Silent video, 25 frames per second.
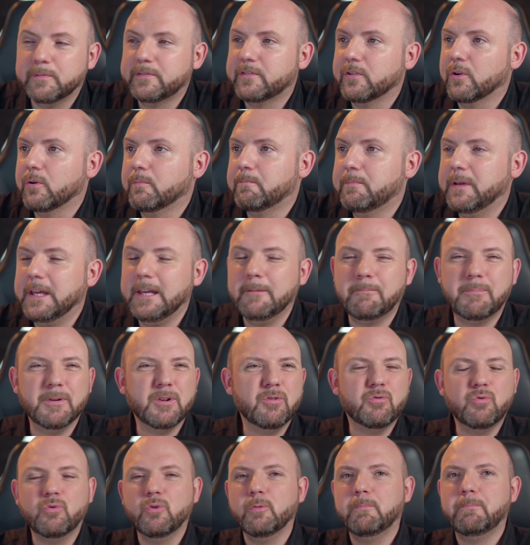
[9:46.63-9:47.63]
So people
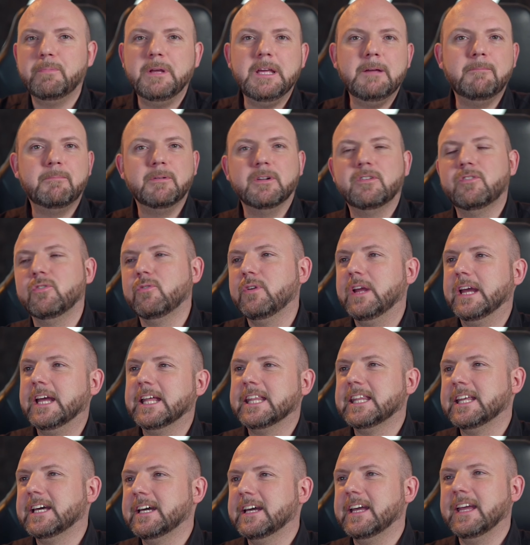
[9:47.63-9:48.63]
group people
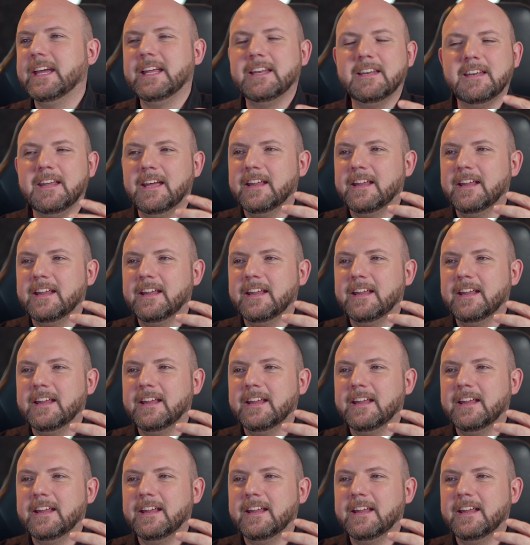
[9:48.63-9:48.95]
together and